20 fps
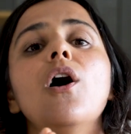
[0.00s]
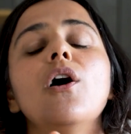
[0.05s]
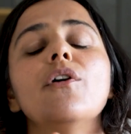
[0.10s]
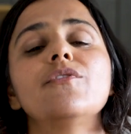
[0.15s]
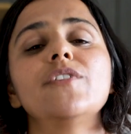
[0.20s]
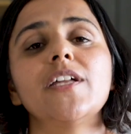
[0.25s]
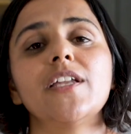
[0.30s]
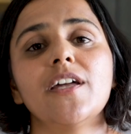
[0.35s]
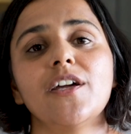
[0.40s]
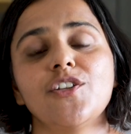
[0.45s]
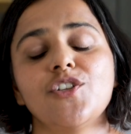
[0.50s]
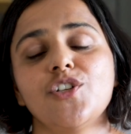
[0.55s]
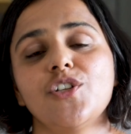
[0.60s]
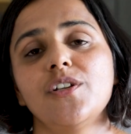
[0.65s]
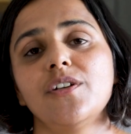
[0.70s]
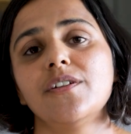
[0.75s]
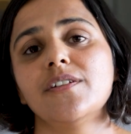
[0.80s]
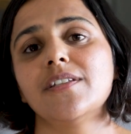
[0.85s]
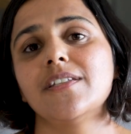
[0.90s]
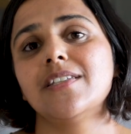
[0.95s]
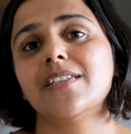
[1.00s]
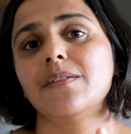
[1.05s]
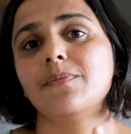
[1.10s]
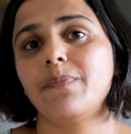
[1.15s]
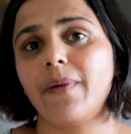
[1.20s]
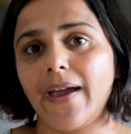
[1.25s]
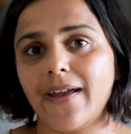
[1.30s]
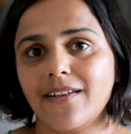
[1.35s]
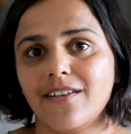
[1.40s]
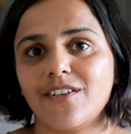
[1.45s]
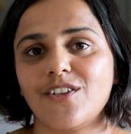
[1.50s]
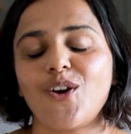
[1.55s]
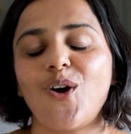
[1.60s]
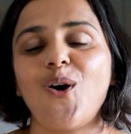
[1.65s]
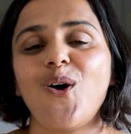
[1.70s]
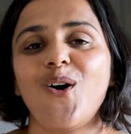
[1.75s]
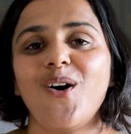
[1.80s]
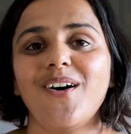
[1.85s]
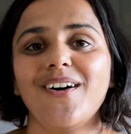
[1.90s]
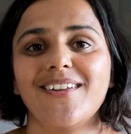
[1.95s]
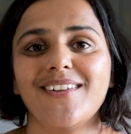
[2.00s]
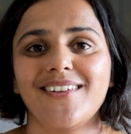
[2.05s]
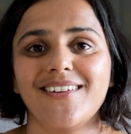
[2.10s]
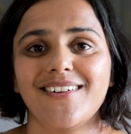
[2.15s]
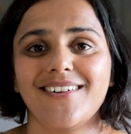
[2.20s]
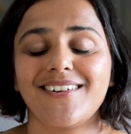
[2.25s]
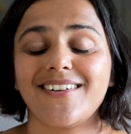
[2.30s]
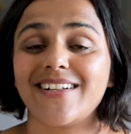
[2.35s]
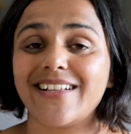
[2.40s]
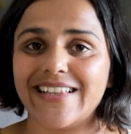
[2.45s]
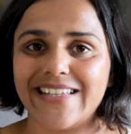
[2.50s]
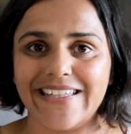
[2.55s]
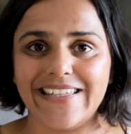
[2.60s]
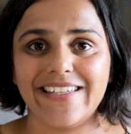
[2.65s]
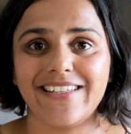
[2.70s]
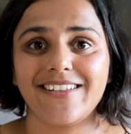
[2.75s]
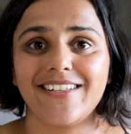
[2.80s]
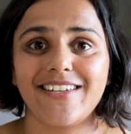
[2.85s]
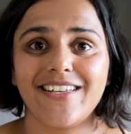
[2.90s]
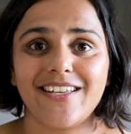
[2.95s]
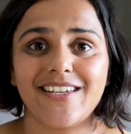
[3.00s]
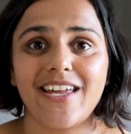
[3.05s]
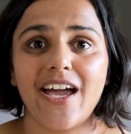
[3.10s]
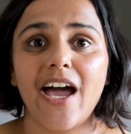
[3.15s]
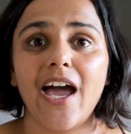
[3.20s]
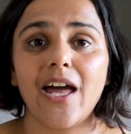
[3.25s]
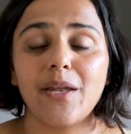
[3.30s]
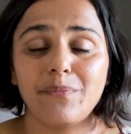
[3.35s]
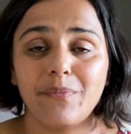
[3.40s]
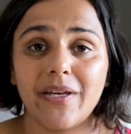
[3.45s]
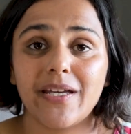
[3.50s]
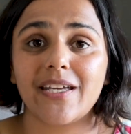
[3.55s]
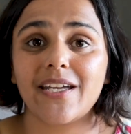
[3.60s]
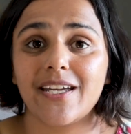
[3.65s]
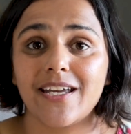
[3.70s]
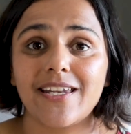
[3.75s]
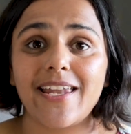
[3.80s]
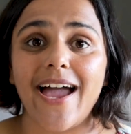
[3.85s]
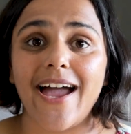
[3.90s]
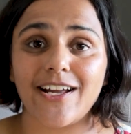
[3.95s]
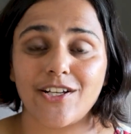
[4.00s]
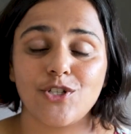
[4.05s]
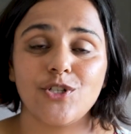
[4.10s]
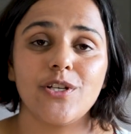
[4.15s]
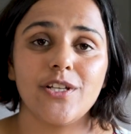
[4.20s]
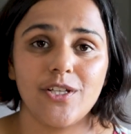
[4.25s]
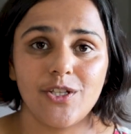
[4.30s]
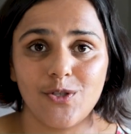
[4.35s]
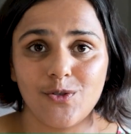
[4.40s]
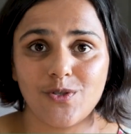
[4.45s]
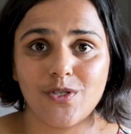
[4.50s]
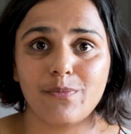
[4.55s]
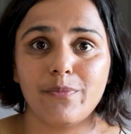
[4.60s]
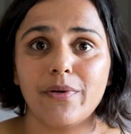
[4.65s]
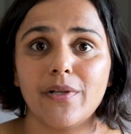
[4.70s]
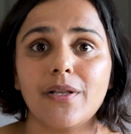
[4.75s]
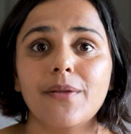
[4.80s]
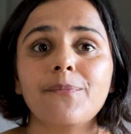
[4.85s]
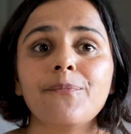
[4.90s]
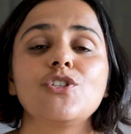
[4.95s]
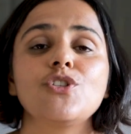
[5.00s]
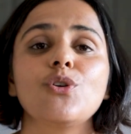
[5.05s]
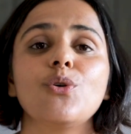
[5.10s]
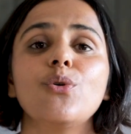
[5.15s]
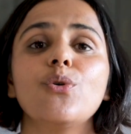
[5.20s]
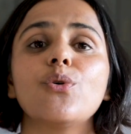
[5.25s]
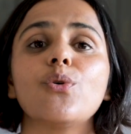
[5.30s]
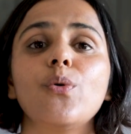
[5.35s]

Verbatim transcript: of data engineers is spent on cleaning the data and making it actually usable. So